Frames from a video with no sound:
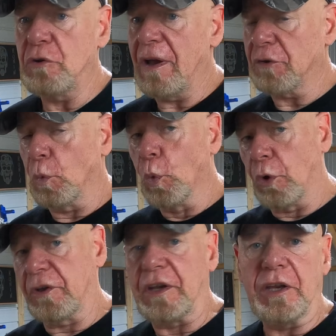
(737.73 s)
You had to
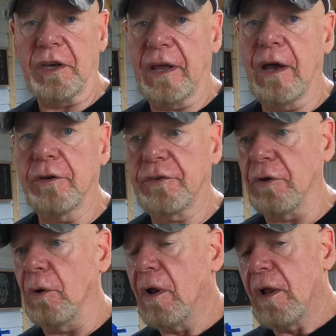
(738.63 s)
work to get it out.
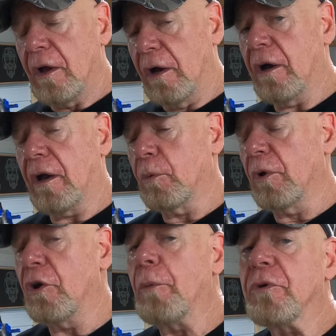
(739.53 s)
So I
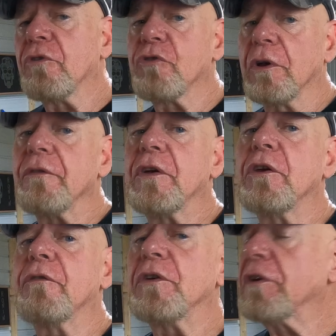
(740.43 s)
really hope you enjoyed the
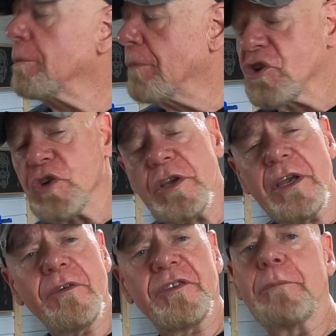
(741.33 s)
video. If you did, make sure you
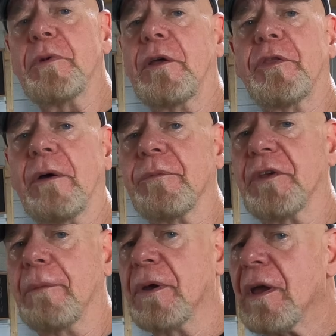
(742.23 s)
give us a big thumbs
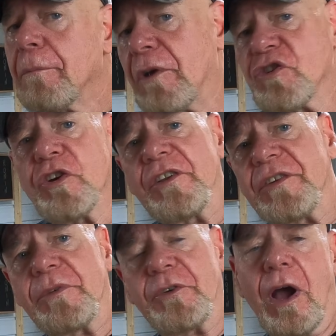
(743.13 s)
up. Make sure you
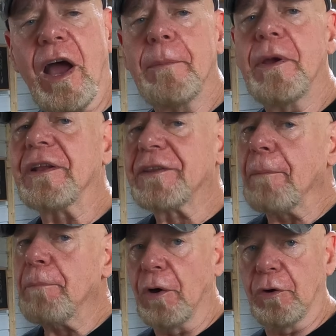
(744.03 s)
subscribe, hit
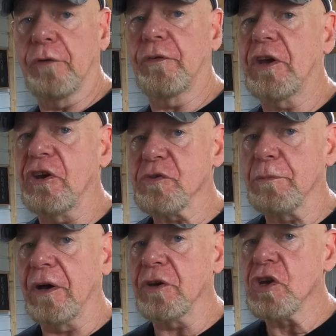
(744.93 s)
that bell notification
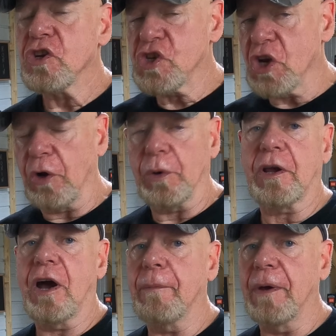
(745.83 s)
button, share and
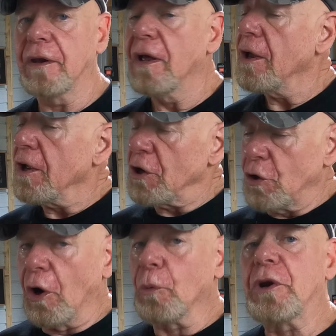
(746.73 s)
comment.
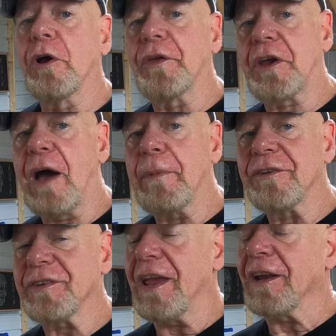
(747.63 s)
I read all the
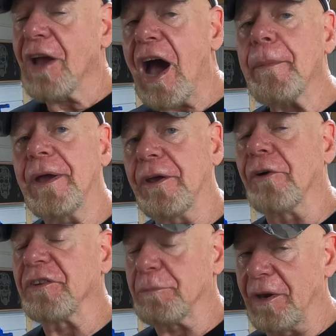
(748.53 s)
comments and comment
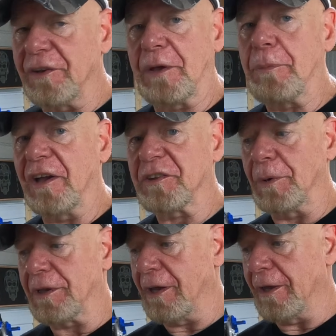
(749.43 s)
on as many as I
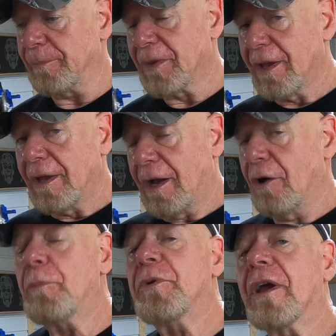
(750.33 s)
possibly can. I
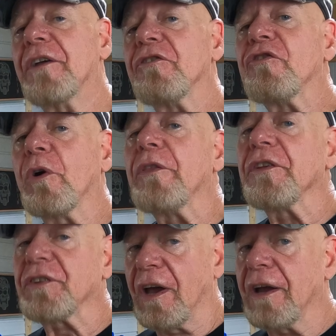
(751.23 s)
hope you guys enjoyed
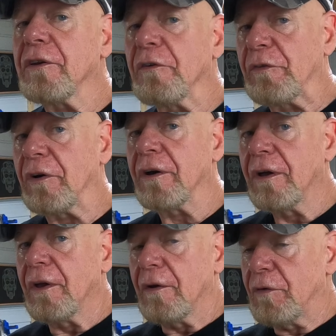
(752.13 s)
this kind
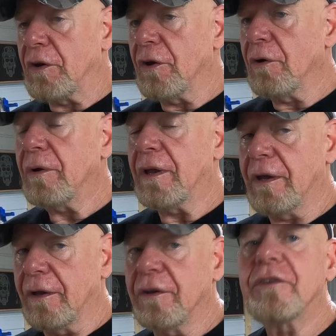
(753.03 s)
of video,
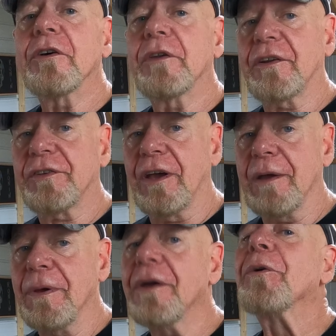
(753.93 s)
and until next
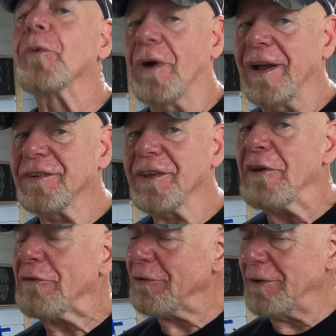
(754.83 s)
time, ride
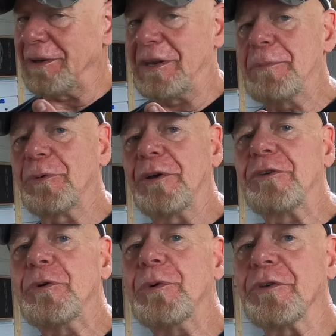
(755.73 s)
safe and keep her on
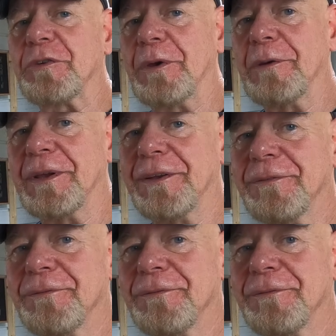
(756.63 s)
two wheels, baby.